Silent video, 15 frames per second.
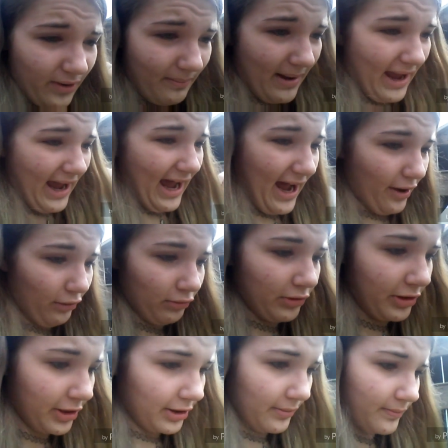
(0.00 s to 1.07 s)
from my
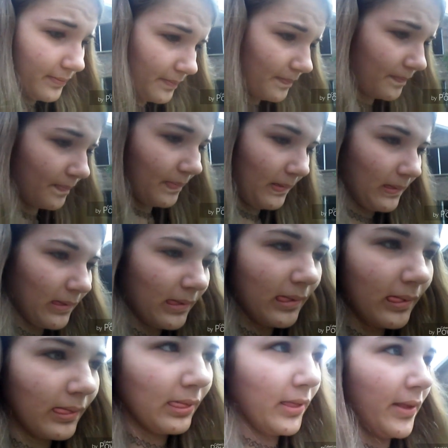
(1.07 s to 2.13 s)
house.
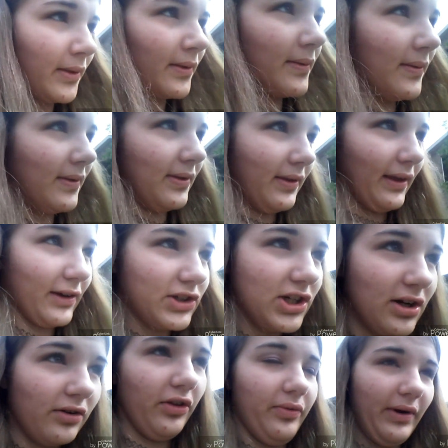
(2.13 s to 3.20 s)
So
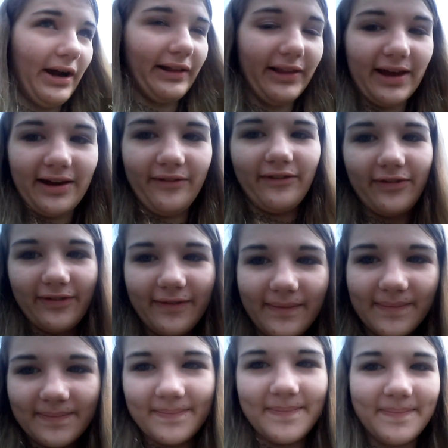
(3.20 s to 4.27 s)
she knows where I live.